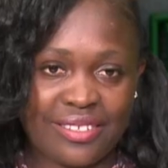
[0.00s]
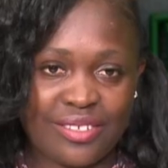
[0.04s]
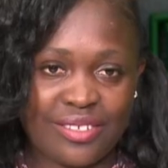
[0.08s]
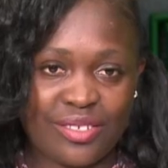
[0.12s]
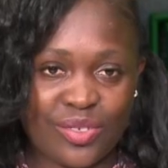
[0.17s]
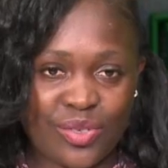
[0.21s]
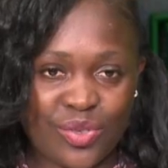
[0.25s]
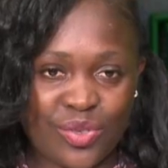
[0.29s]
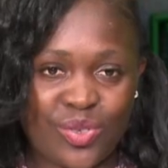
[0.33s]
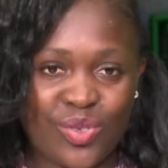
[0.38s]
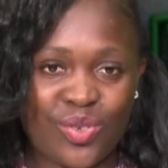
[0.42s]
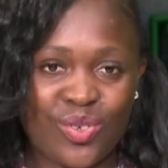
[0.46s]

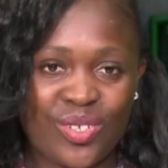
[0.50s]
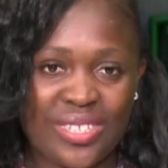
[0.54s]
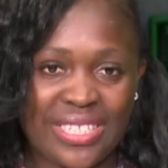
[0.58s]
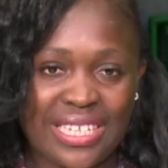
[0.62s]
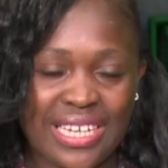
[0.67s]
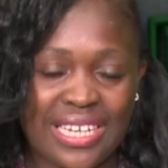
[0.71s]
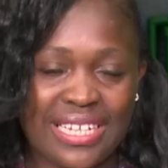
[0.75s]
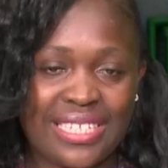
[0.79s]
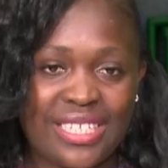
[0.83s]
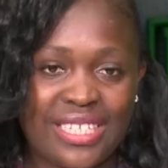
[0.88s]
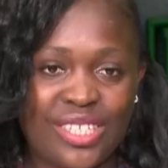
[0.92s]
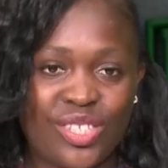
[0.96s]
should not
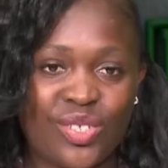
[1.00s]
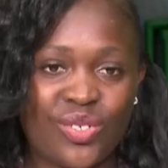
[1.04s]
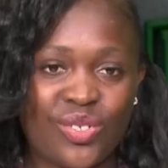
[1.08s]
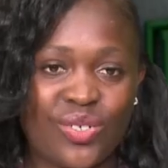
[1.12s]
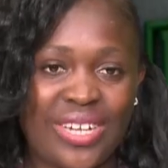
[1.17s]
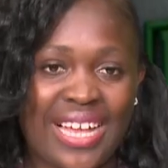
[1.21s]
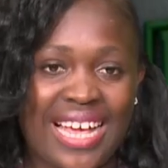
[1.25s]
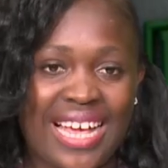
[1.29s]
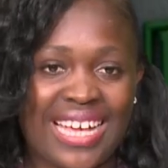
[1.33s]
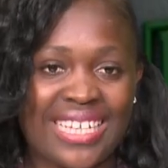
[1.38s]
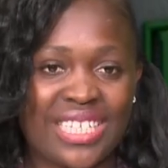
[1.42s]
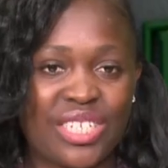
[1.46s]
get
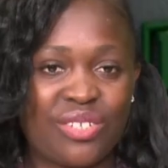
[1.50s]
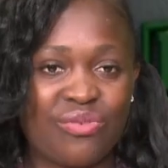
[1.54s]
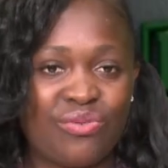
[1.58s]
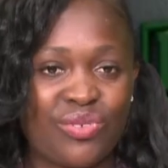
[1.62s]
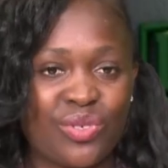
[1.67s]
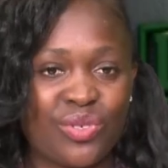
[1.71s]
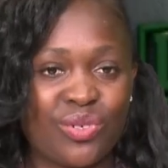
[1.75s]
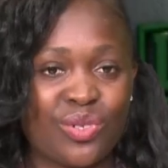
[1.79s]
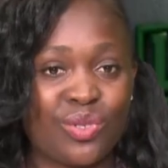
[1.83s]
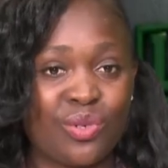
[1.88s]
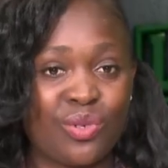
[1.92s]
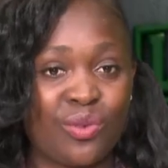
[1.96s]
injured as a
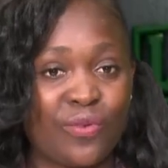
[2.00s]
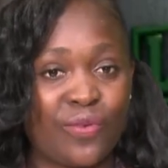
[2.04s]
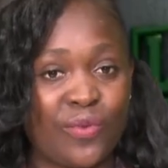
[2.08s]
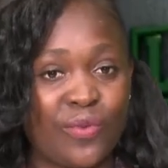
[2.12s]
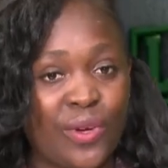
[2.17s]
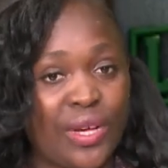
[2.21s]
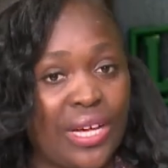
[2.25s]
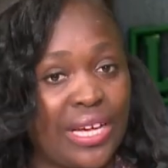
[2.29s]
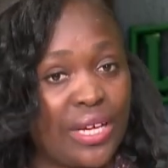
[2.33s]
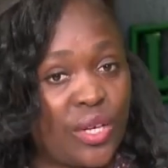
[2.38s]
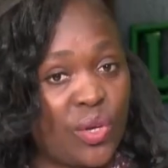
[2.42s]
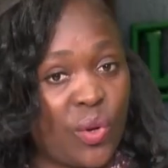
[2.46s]
result of
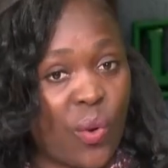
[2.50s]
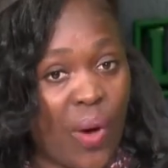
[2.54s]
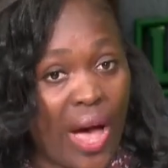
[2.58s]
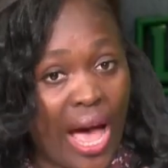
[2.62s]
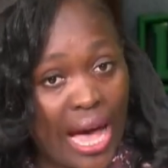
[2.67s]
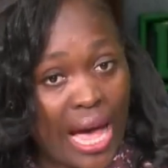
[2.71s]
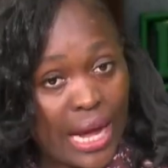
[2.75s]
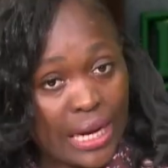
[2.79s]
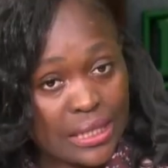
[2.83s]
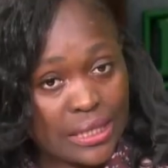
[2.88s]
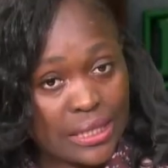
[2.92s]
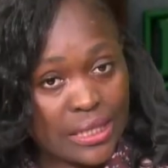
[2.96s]
your
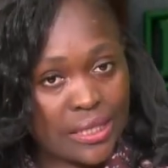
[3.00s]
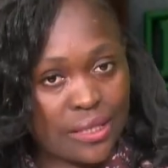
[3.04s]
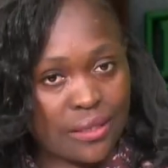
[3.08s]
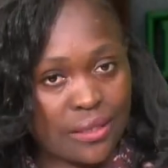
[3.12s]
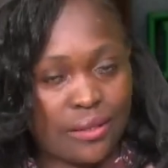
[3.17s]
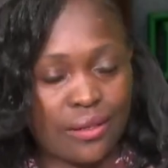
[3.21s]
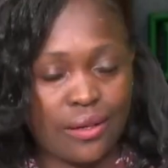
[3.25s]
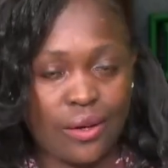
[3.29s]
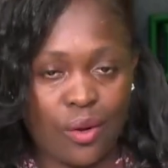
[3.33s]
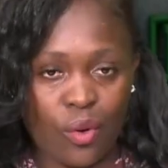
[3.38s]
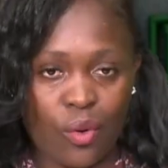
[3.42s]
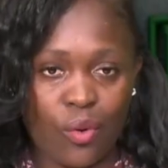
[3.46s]
act
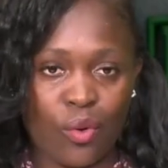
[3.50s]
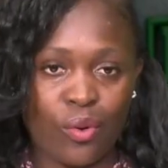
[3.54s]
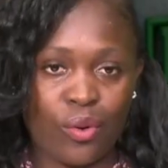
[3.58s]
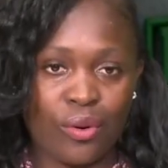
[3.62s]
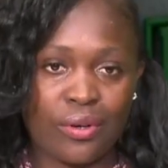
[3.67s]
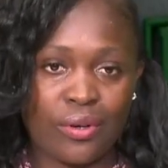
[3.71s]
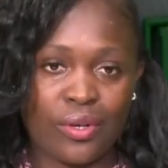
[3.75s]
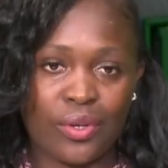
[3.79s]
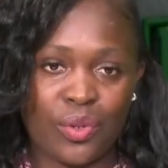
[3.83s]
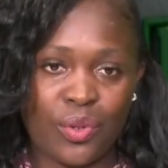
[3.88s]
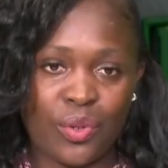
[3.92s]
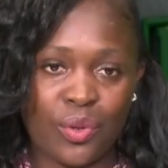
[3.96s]
or
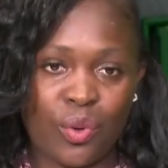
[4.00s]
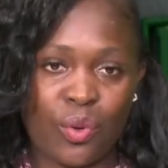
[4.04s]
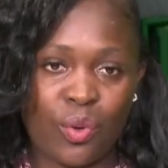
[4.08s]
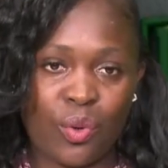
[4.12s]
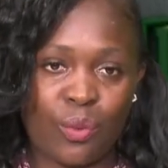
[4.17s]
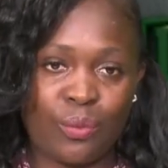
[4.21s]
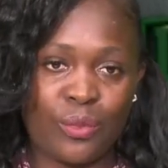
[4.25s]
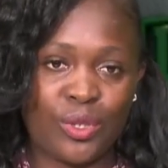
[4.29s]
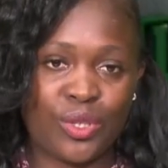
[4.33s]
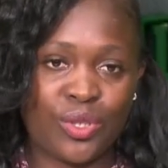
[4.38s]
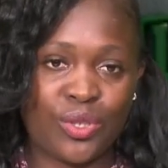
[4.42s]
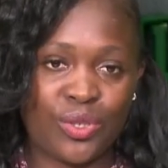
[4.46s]
your
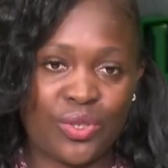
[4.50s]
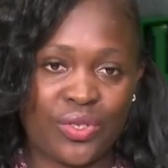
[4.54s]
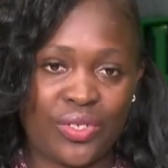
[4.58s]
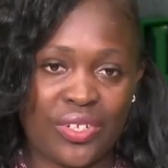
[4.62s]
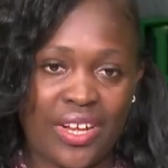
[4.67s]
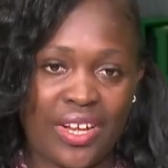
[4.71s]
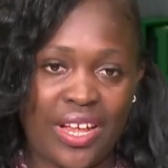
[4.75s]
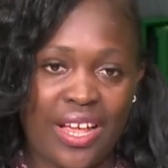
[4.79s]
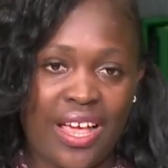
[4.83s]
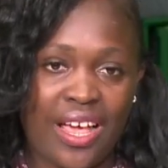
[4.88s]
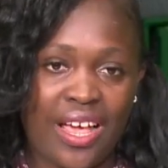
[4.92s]
omission.